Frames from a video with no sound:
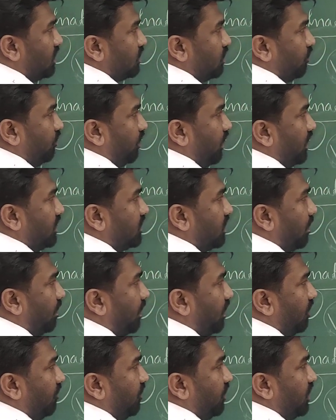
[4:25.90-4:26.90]
So for
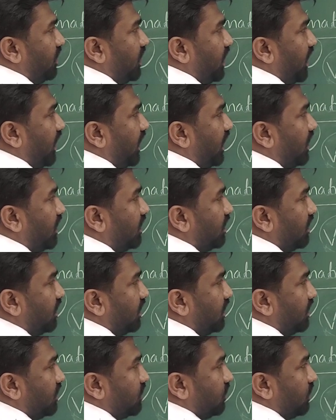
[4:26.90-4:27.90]
example, if we
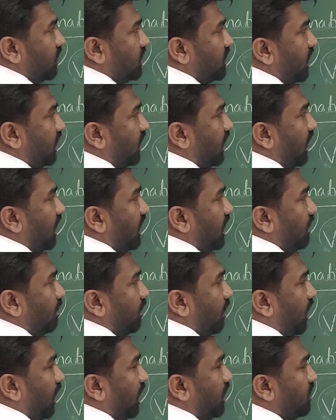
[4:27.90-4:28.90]
take, so this is the turning
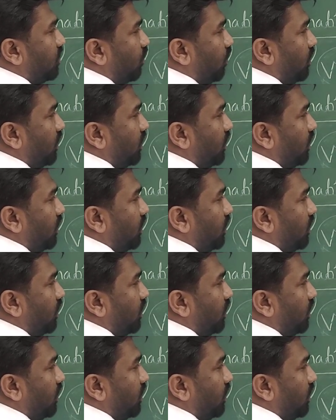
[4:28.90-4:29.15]
point,